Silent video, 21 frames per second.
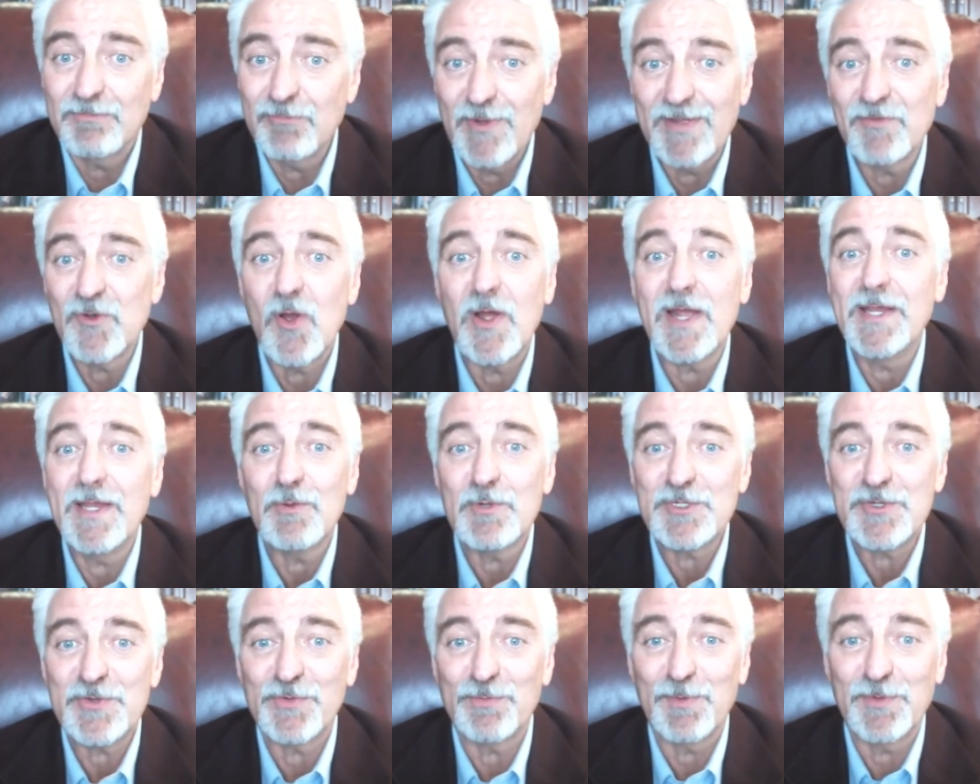We have no idea
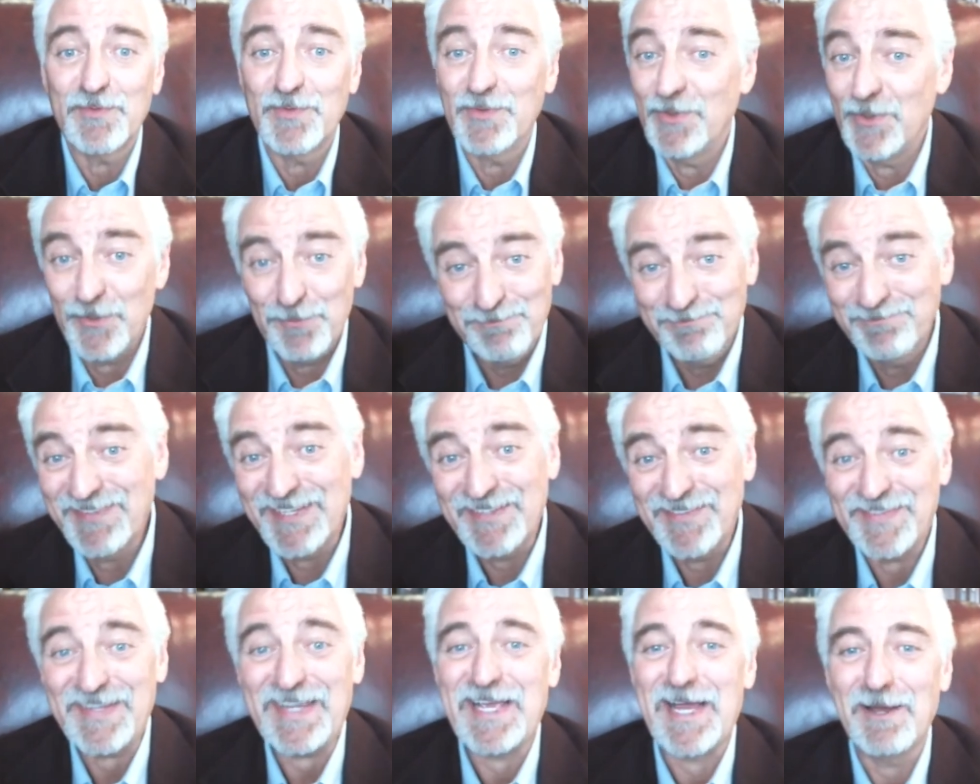what you're supposed to do.
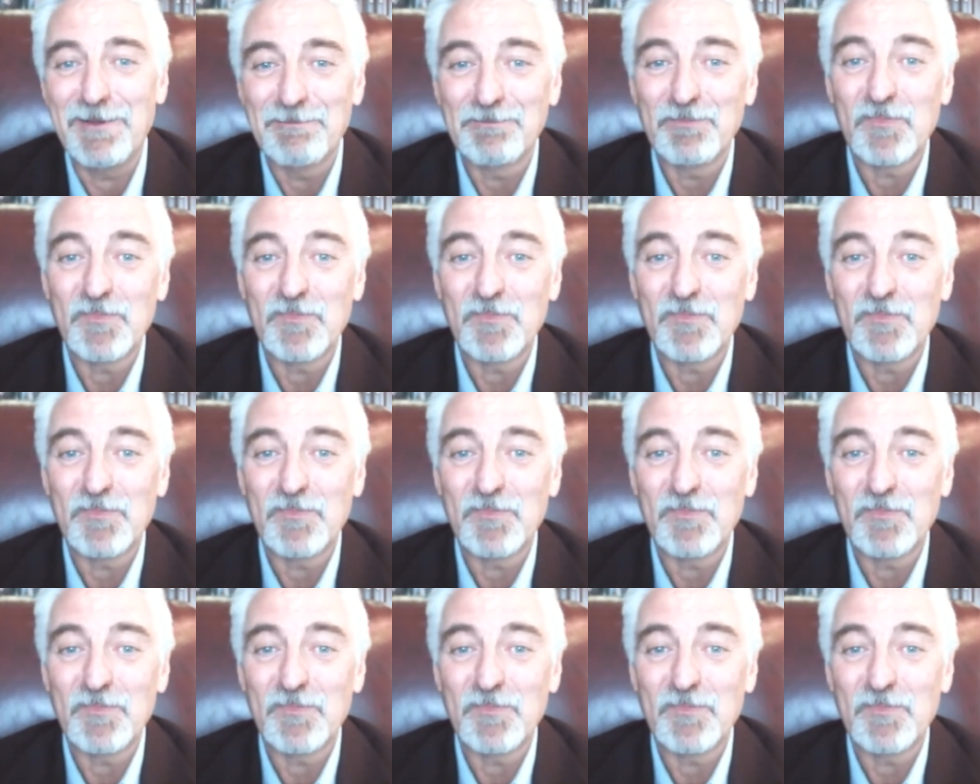See ya.